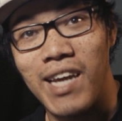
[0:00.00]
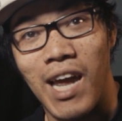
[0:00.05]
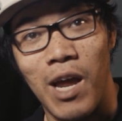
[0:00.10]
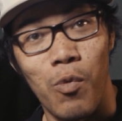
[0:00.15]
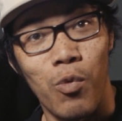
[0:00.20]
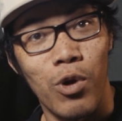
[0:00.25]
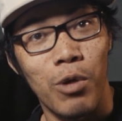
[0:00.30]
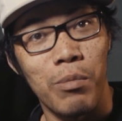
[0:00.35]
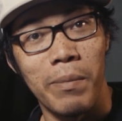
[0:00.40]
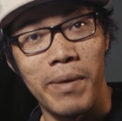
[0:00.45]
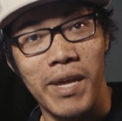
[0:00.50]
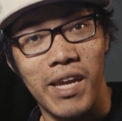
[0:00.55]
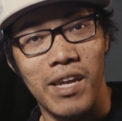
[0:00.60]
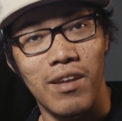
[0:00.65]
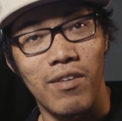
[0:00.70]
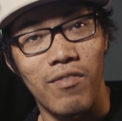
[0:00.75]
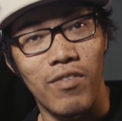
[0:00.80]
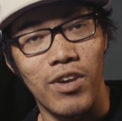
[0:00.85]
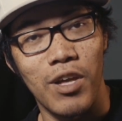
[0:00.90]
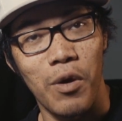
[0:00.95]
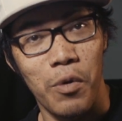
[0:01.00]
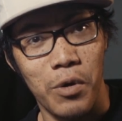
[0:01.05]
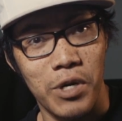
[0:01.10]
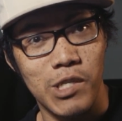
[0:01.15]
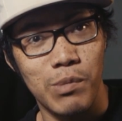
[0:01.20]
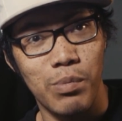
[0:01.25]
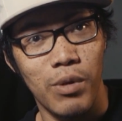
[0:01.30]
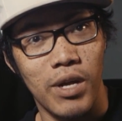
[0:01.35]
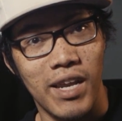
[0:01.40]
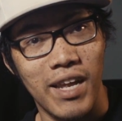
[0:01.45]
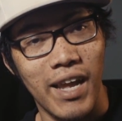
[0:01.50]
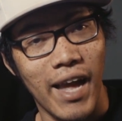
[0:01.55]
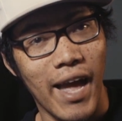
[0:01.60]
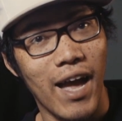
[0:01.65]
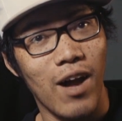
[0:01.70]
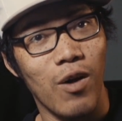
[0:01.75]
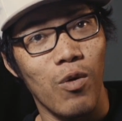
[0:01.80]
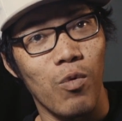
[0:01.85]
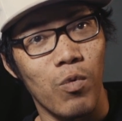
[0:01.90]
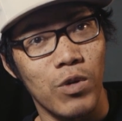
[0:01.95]
I will be making a video and explaining
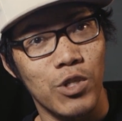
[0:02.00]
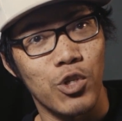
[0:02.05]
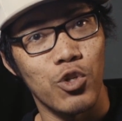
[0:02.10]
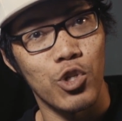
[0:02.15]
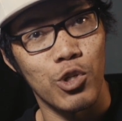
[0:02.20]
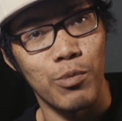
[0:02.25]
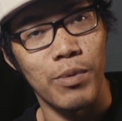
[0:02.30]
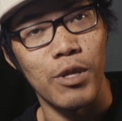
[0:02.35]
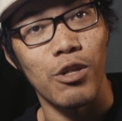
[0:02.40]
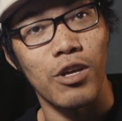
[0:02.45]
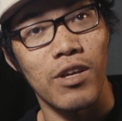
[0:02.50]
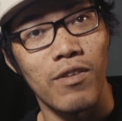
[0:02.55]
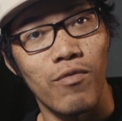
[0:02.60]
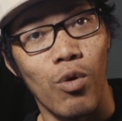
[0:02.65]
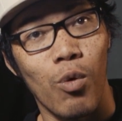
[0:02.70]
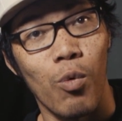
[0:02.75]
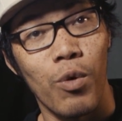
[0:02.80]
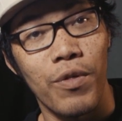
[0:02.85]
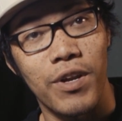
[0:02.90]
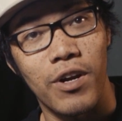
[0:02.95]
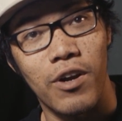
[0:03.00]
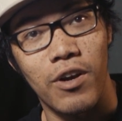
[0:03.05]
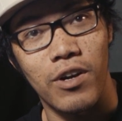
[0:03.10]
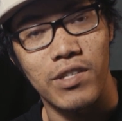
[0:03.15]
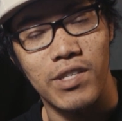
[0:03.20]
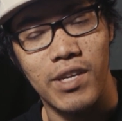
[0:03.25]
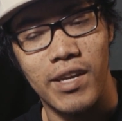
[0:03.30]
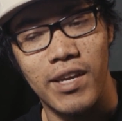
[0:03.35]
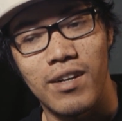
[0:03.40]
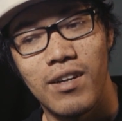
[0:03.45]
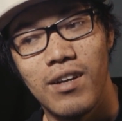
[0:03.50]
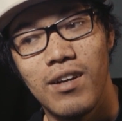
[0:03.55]
what you should be looking for with an RX-8.